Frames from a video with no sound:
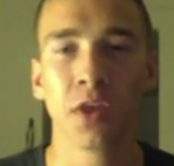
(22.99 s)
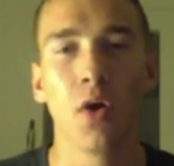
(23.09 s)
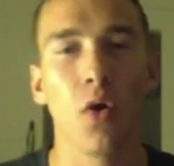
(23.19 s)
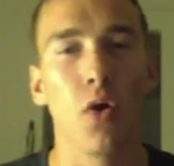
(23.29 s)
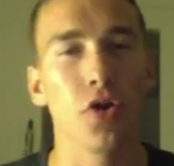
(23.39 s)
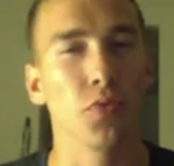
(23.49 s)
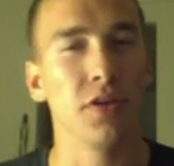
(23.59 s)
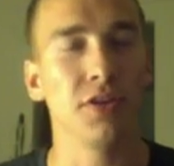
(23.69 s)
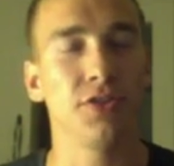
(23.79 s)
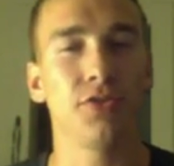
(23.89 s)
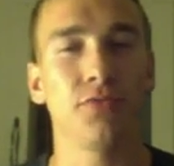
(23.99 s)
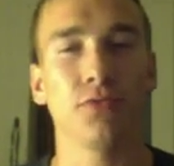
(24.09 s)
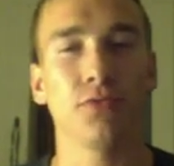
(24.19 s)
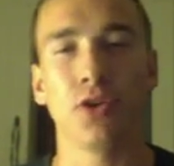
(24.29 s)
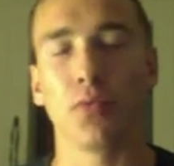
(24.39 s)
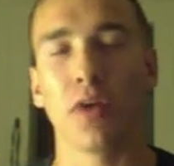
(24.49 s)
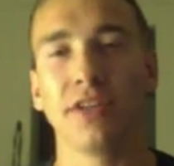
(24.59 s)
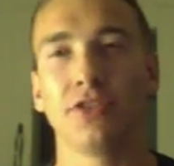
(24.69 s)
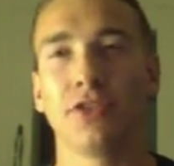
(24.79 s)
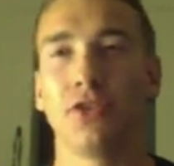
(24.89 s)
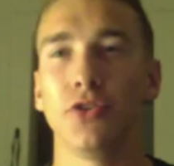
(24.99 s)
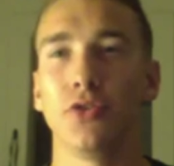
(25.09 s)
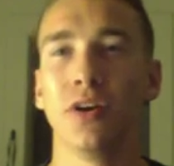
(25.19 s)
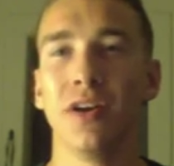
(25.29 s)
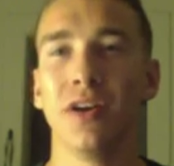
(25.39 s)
or you're really, ready to,